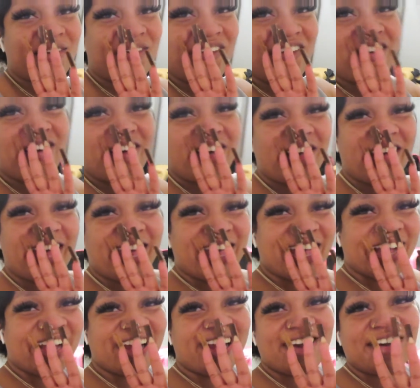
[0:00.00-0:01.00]
Ooh,
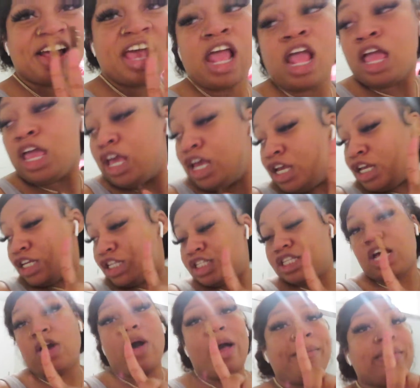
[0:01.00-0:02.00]
hi girl.
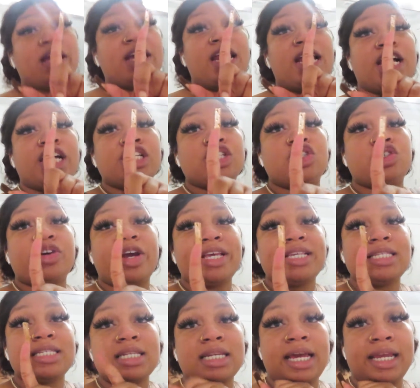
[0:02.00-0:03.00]
So I'm gonna
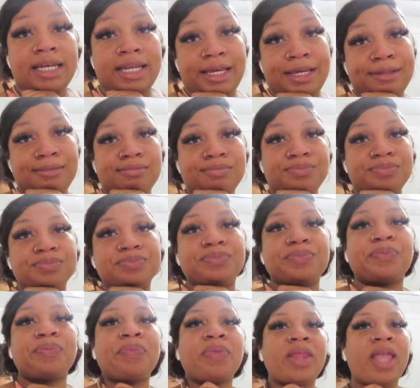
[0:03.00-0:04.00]
undress London,
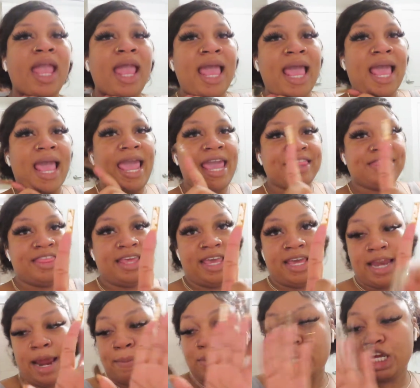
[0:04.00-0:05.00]
and
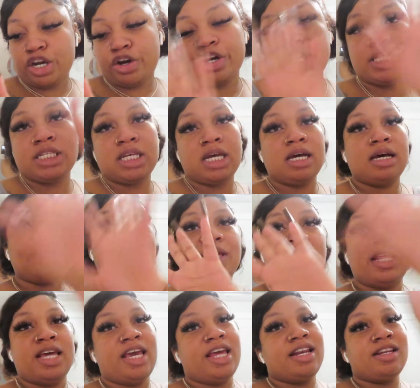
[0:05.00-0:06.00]
then I'm gonna get her in the tub,
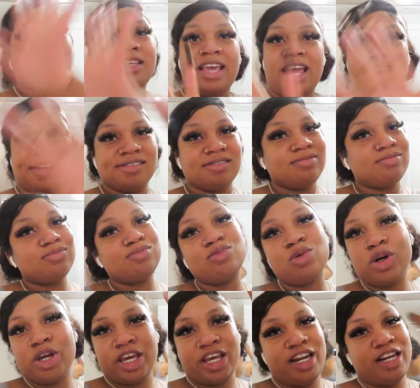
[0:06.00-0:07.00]
and then yeah,
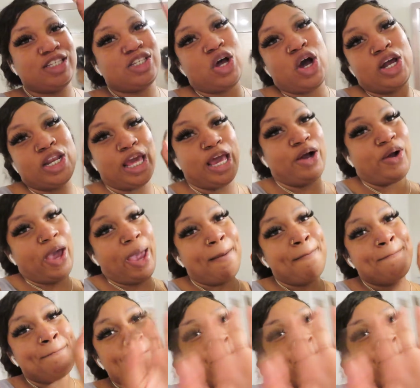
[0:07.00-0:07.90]
we'll get into all that, okay?